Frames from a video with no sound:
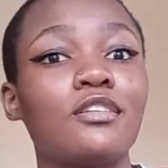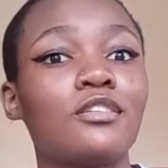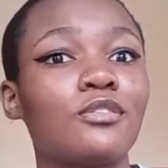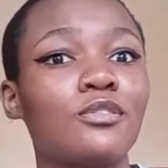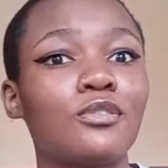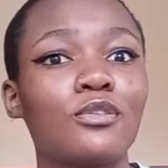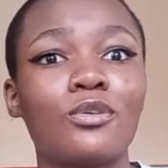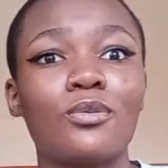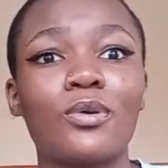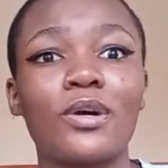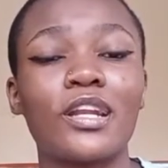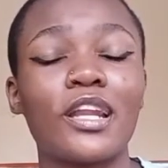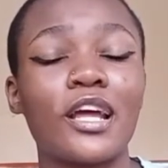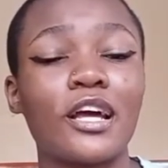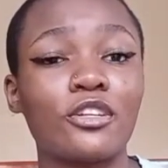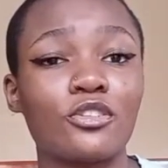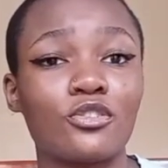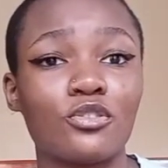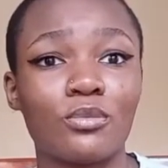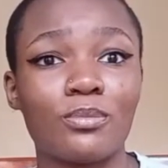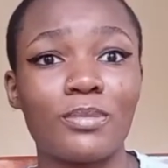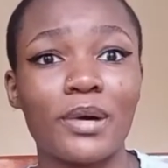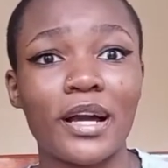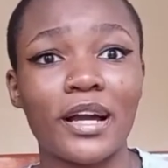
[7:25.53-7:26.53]
no one has
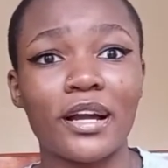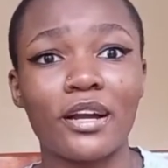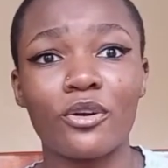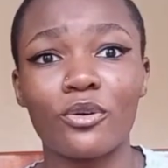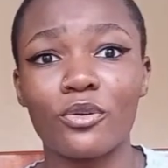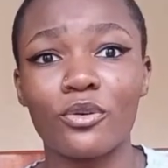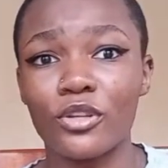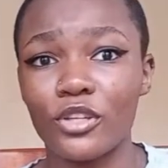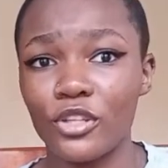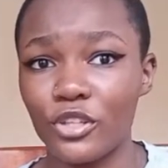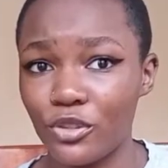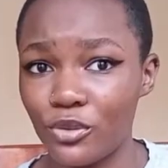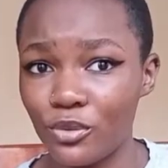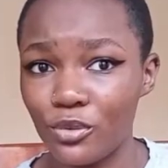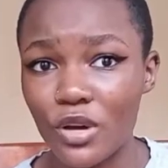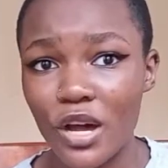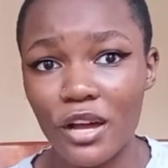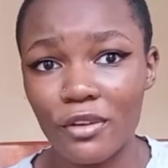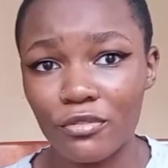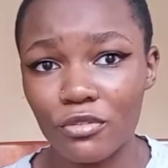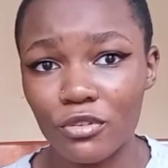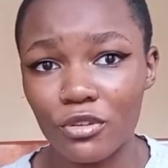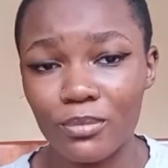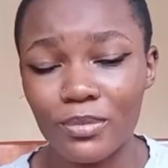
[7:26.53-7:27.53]
your back, only you
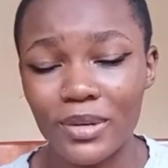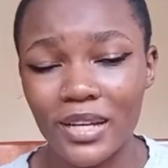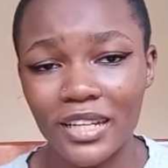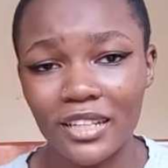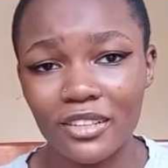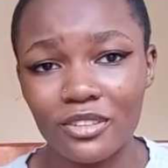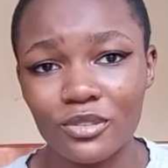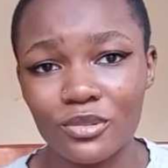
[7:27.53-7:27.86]
have your back.